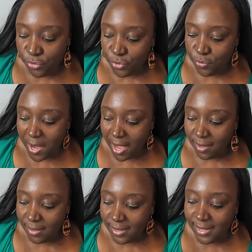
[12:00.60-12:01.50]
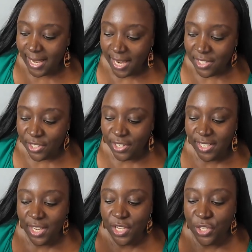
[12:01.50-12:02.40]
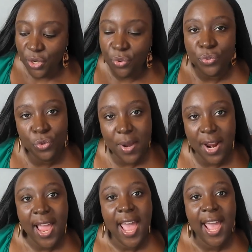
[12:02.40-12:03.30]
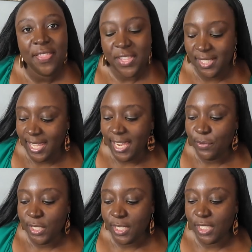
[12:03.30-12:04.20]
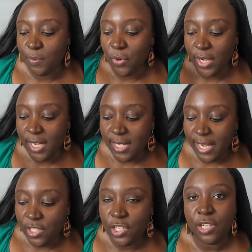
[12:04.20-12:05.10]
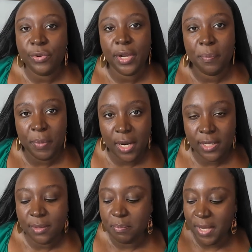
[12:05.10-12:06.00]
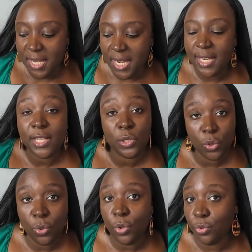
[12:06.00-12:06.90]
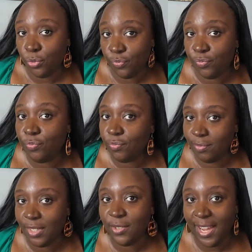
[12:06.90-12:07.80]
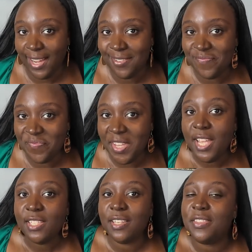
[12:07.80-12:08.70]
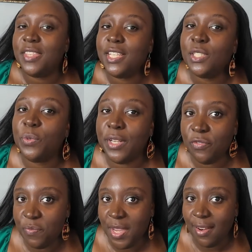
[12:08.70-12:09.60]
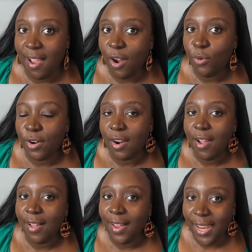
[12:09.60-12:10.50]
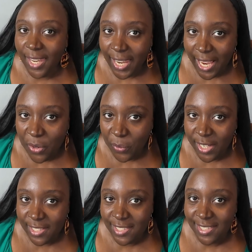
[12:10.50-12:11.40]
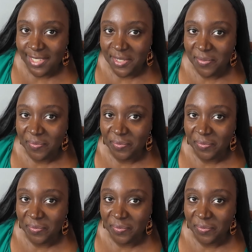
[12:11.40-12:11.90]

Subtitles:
Yoruba, and this language is spoken in Nigeria, part Benin and Togo, okay? So this would have been our language,